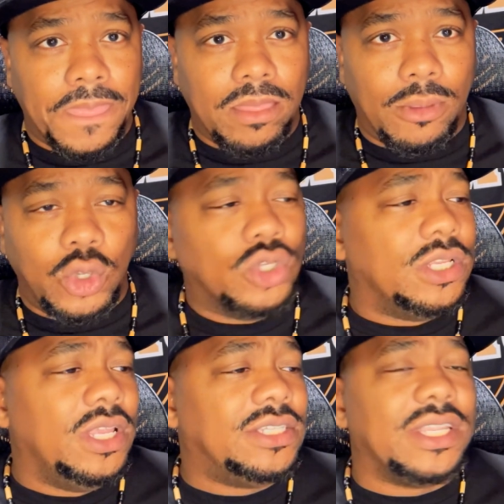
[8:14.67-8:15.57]
Usually
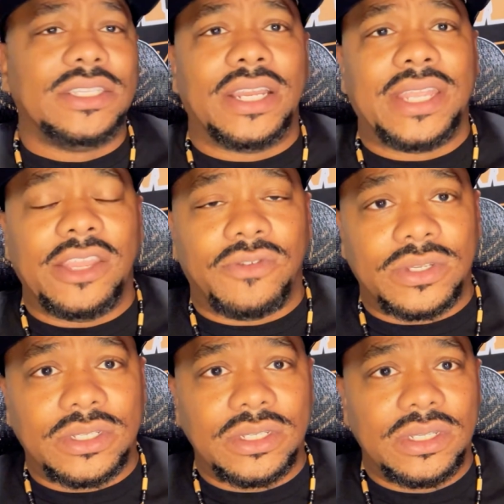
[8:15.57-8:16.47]
these things are
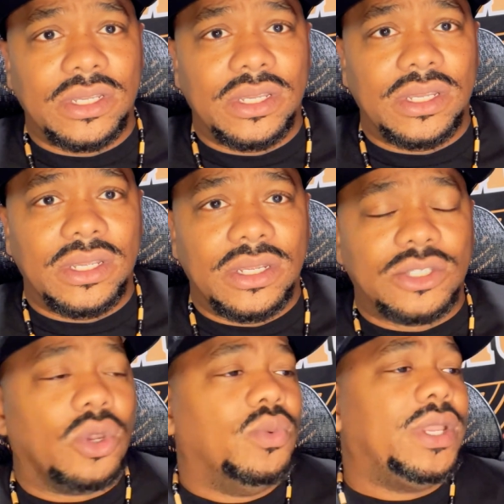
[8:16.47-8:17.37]
dangerous.
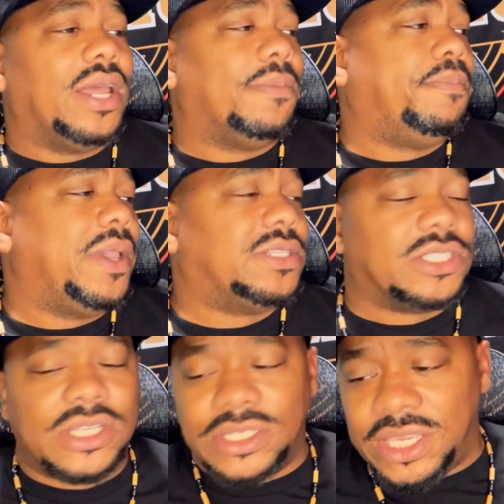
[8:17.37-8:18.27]
So we got to pay attention to
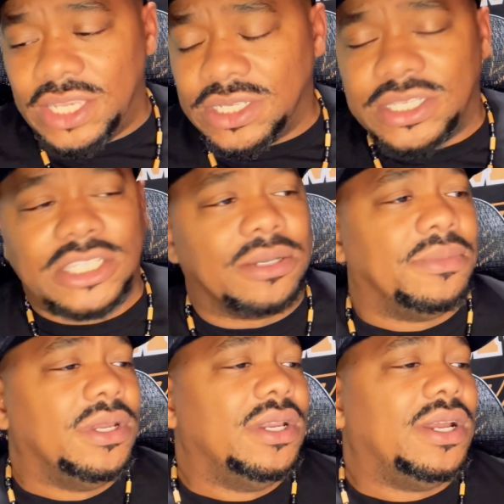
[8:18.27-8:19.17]
these kids and teach them
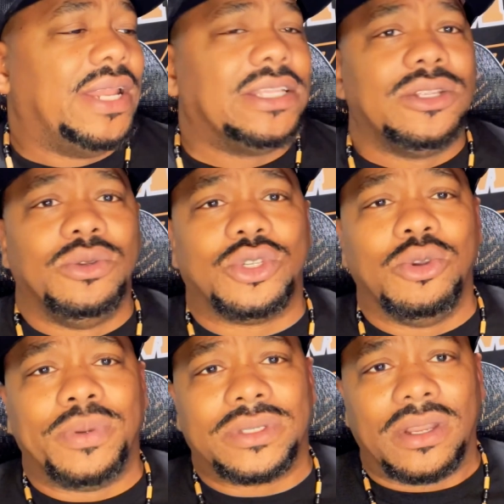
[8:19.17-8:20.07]
not to do
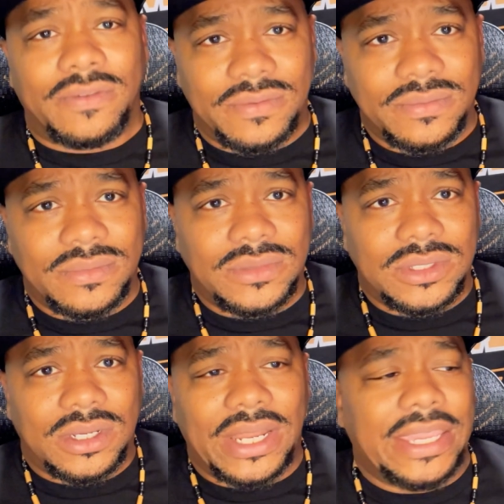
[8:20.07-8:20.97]
stupid stuff,
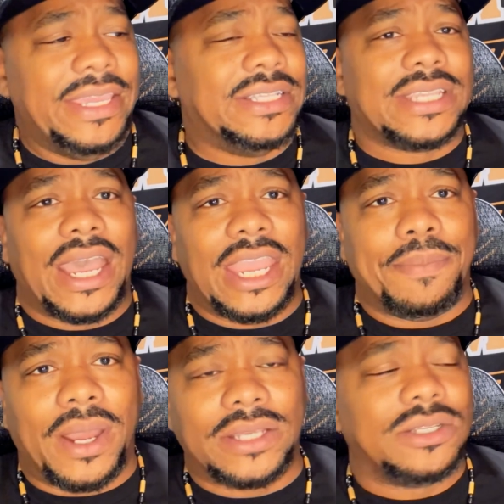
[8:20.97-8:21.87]
like eating Tide
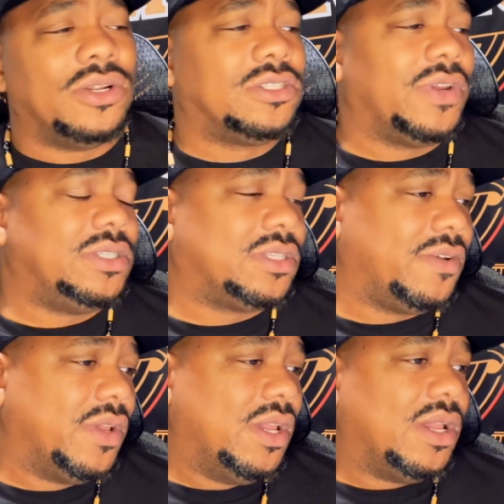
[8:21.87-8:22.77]
Pods and all this crazy stuff.
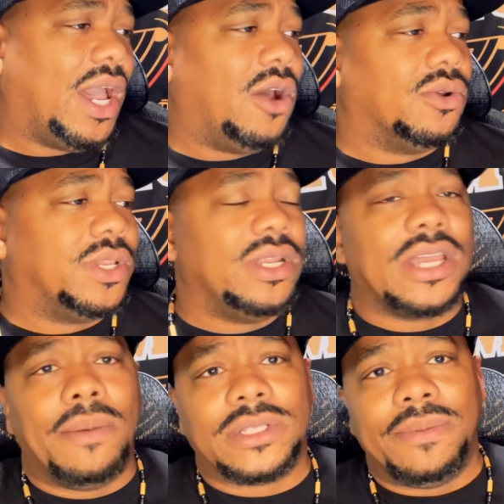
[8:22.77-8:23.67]
I don't know. Get in the
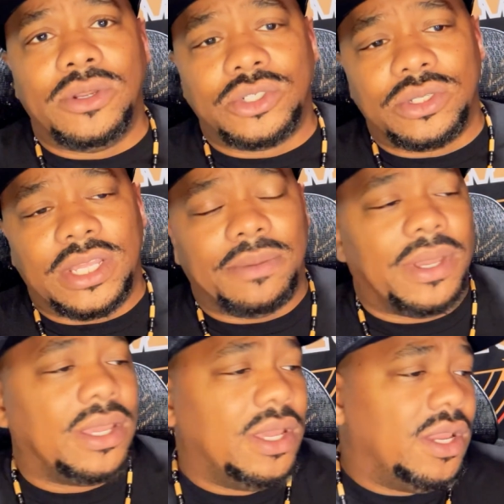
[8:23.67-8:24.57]
comments, let me know what you think, man.